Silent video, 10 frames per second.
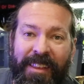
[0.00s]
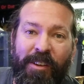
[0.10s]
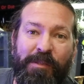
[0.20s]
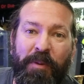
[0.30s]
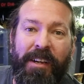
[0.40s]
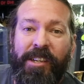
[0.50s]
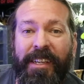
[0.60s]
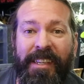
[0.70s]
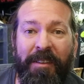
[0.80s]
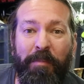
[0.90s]
Get those
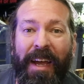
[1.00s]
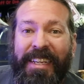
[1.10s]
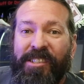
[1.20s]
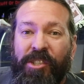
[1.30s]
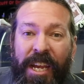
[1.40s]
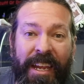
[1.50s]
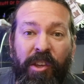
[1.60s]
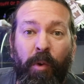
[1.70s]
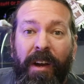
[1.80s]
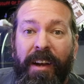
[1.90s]
projects in by
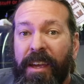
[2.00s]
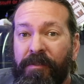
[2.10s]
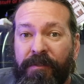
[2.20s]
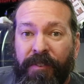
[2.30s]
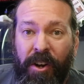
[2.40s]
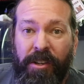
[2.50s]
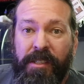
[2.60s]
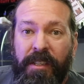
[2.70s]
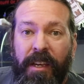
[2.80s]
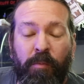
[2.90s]
January
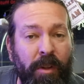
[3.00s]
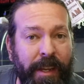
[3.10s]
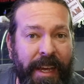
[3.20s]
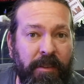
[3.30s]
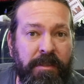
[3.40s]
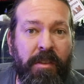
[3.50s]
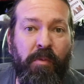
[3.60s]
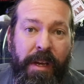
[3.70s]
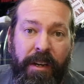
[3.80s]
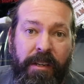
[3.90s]
first, and we'll announce the
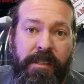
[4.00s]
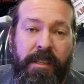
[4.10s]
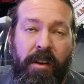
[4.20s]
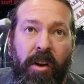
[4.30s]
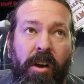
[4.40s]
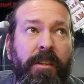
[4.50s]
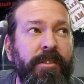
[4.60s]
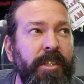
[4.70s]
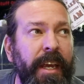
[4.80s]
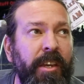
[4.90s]
winners
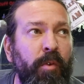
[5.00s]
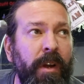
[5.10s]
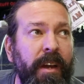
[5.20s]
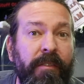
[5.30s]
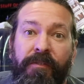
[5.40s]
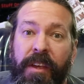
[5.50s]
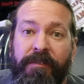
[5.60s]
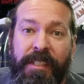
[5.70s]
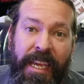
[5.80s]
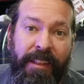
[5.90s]
on January
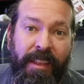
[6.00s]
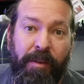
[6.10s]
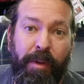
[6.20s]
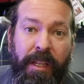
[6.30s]
fifteenth, I